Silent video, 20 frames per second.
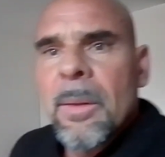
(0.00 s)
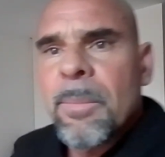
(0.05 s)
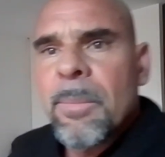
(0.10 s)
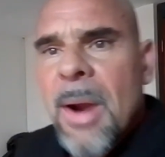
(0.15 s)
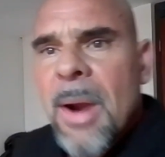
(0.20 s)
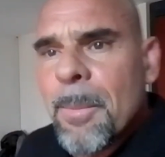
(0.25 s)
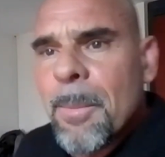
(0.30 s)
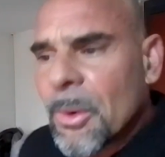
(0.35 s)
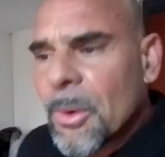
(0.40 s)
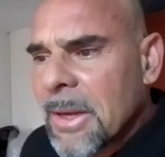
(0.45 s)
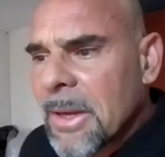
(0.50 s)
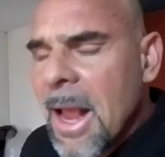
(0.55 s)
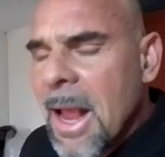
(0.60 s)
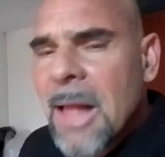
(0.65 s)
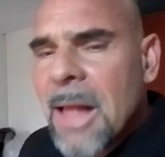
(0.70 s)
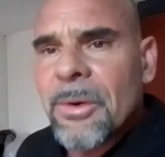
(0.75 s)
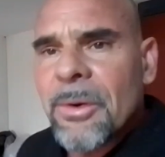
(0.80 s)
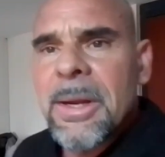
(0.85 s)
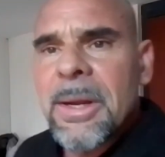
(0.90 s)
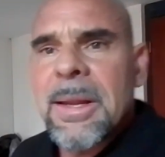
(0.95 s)
proper
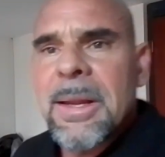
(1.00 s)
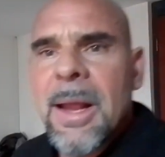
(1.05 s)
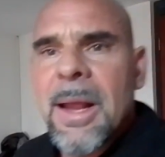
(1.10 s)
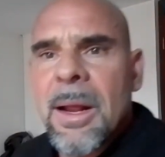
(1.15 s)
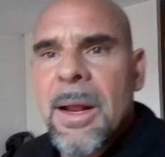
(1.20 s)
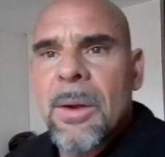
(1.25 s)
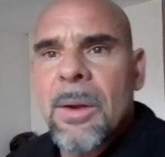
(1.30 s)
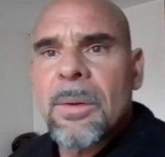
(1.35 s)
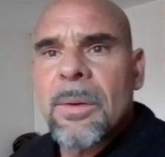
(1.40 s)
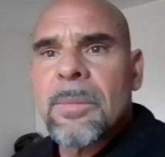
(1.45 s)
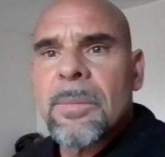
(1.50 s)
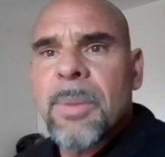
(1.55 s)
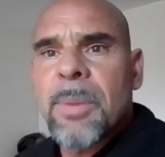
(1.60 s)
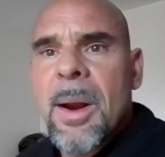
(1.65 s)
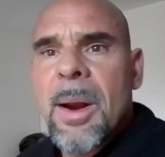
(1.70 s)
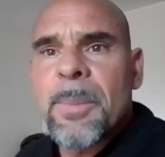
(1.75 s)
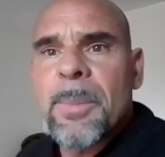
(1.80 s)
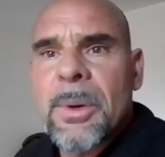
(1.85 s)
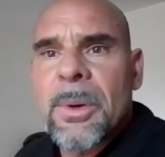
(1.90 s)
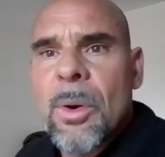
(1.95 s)
calorie count,
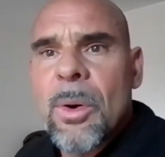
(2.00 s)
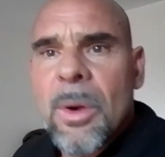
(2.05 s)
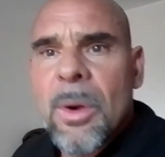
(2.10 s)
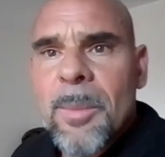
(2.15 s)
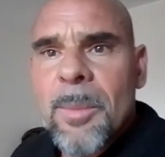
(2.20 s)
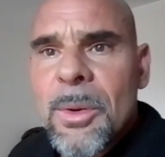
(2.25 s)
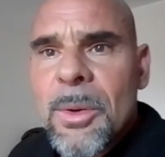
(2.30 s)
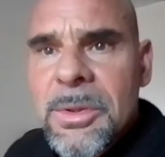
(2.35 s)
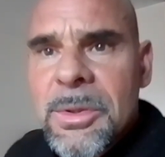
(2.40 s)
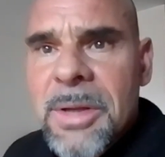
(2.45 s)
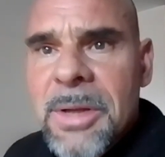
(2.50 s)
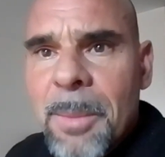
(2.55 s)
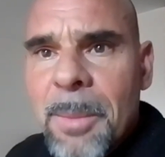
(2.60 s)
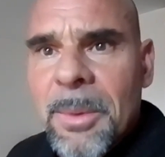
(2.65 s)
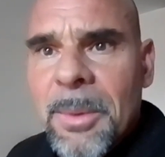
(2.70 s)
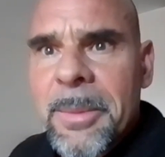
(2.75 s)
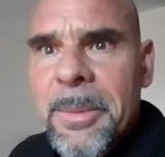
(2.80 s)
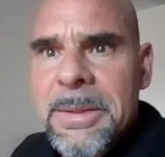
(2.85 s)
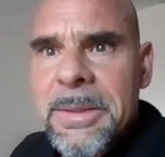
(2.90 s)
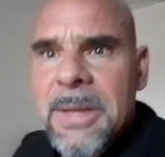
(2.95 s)
proper hormone
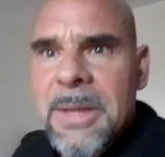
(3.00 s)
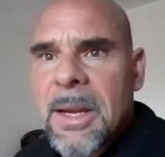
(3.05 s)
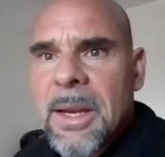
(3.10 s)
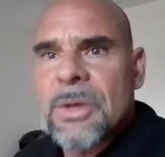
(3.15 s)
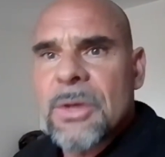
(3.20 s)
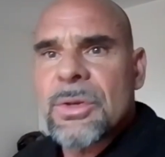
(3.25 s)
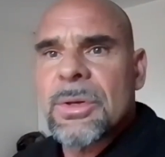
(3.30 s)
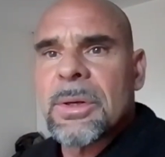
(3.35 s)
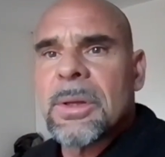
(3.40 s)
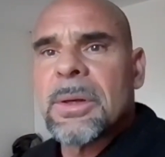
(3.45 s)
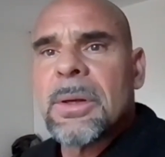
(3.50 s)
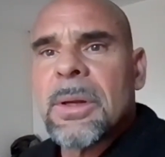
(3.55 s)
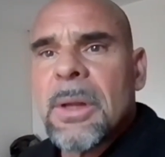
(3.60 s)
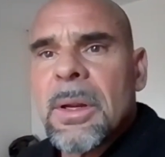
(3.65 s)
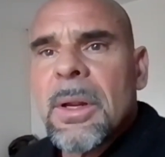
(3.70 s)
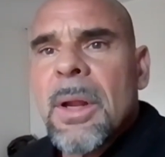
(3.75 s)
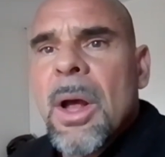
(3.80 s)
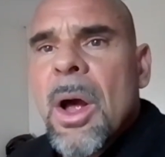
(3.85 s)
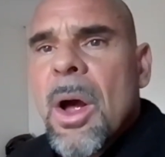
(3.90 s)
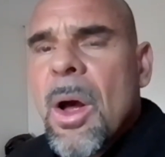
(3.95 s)
supplementation,
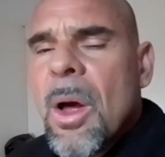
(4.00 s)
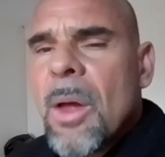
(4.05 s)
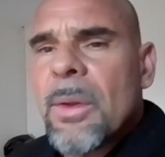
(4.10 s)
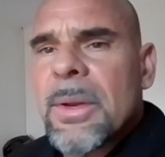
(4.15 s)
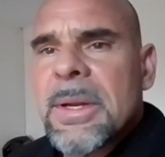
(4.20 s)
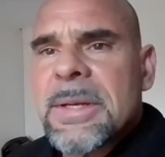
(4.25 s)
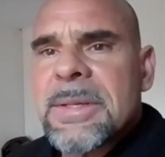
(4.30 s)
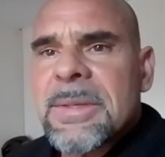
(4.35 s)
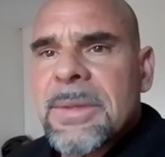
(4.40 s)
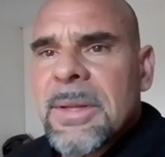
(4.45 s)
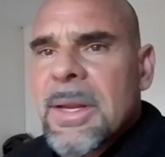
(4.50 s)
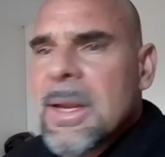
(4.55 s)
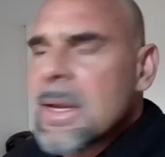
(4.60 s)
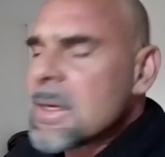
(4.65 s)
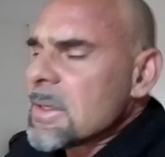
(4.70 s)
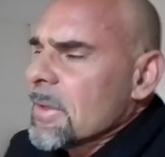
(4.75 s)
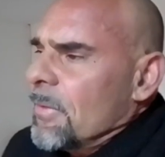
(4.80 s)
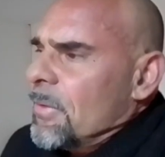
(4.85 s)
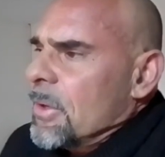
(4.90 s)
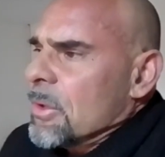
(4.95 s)
all these
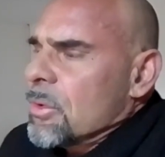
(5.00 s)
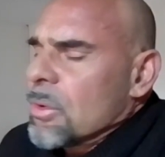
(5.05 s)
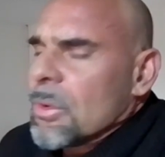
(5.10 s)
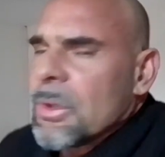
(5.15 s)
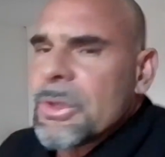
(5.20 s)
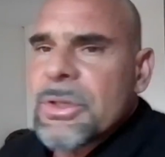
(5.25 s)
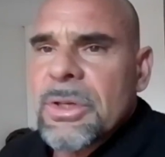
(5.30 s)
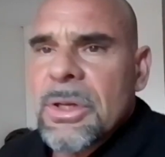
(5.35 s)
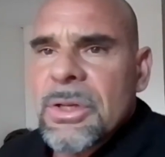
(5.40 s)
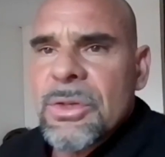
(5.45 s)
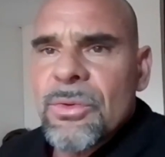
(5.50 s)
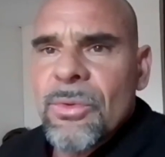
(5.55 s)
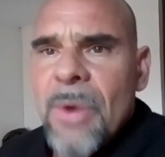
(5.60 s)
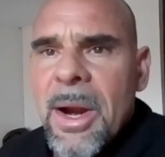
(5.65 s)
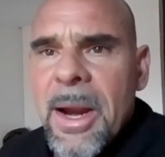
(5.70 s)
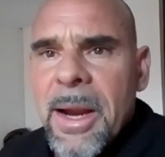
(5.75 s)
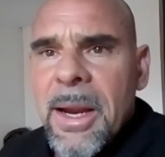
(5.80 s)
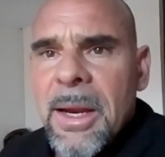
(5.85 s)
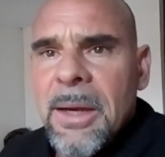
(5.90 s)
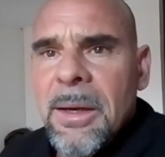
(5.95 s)
things. If you do it just
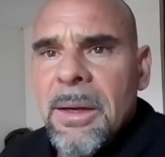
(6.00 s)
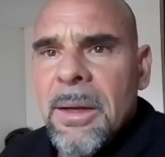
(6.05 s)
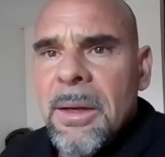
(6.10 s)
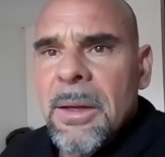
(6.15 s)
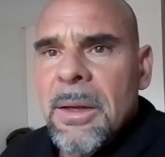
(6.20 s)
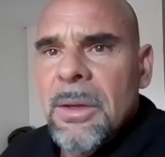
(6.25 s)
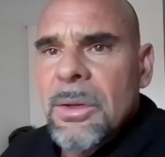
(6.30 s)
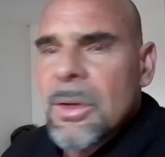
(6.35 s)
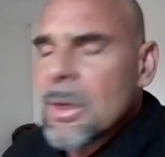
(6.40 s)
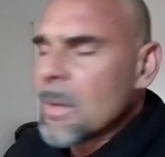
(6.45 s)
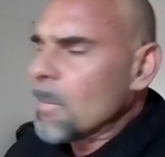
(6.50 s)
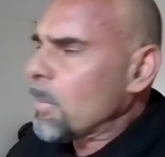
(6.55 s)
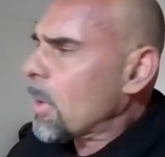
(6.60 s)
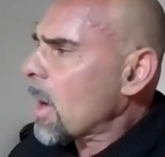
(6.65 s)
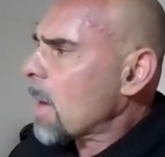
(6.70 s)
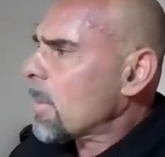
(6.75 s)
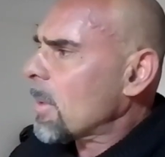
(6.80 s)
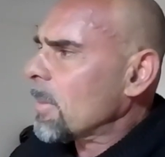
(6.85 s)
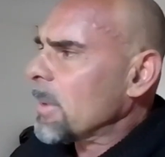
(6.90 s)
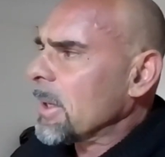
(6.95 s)
right, you can
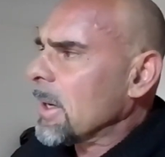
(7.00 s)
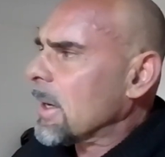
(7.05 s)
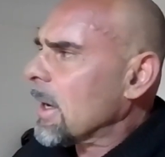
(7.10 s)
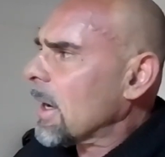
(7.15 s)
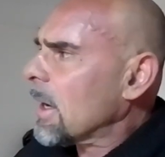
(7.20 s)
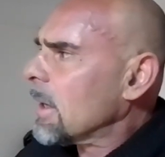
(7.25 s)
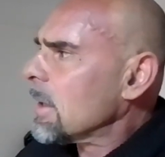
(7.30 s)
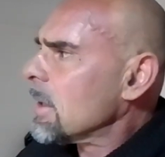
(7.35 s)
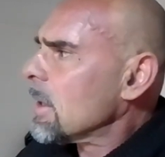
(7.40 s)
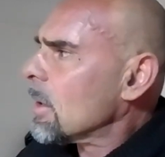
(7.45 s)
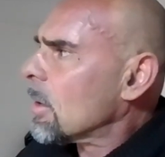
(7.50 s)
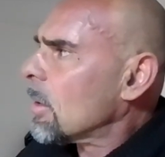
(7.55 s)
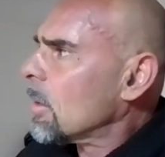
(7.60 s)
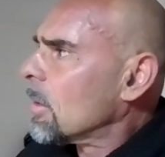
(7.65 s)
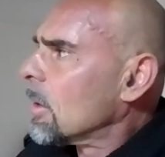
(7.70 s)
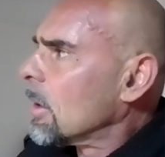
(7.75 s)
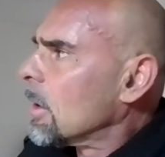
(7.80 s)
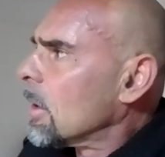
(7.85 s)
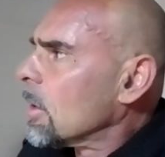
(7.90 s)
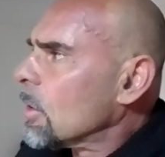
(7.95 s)
probably get,
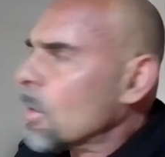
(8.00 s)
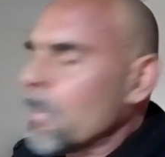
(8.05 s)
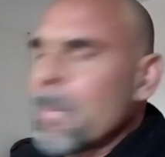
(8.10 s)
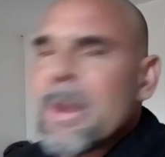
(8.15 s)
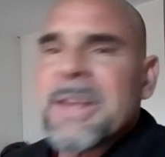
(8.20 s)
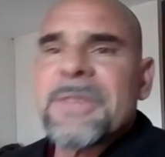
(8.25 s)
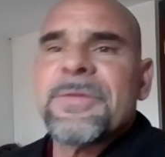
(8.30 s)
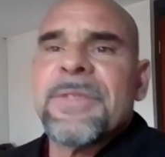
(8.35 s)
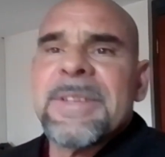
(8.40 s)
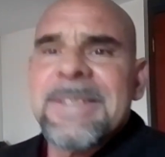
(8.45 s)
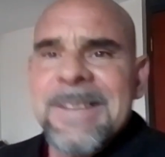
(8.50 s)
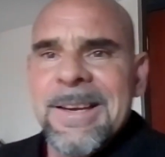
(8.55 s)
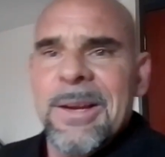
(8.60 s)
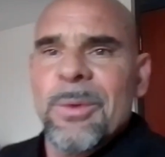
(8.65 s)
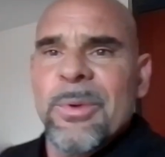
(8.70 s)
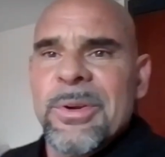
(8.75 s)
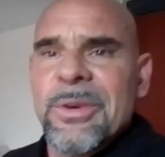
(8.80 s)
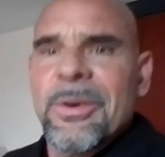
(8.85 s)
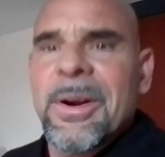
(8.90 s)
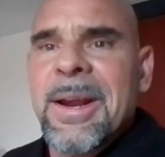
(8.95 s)
your best physique
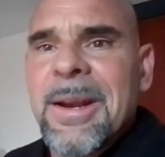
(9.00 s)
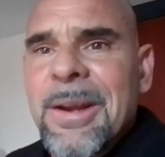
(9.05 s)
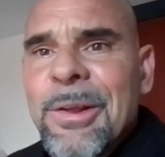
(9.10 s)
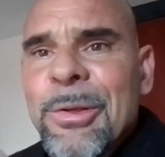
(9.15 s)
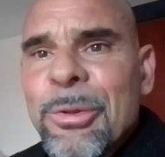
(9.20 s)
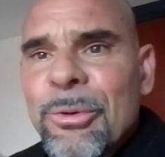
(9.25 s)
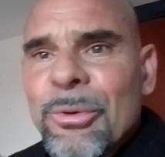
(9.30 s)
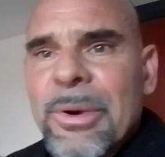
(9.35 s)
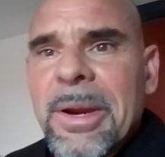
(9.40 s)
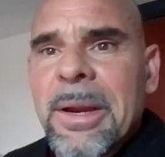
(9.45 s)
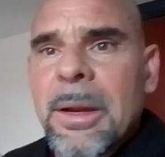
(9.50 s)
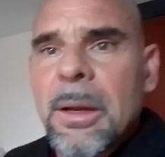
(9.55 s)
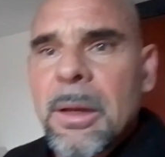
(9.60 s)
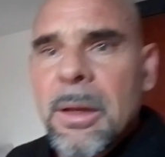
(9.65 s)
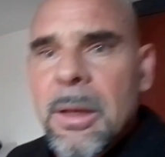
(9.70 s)
when you're 83.